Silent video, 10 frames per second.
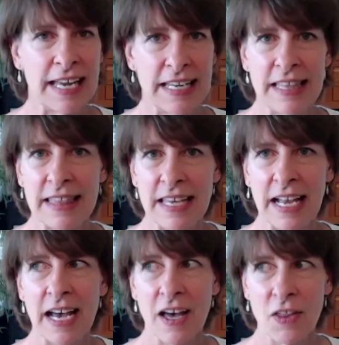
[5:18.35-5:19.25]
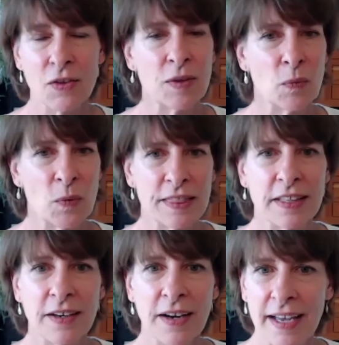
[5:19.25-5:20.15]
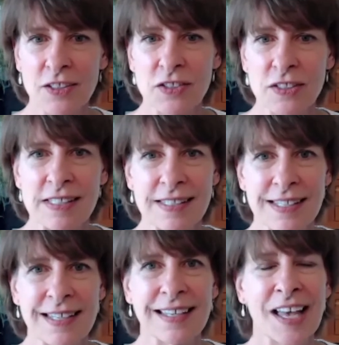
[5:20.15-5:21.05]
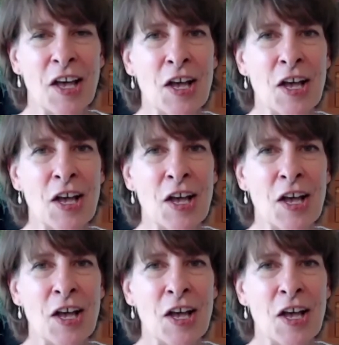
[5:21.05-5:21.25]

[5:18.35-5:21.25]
anything other than what they're actually seeing.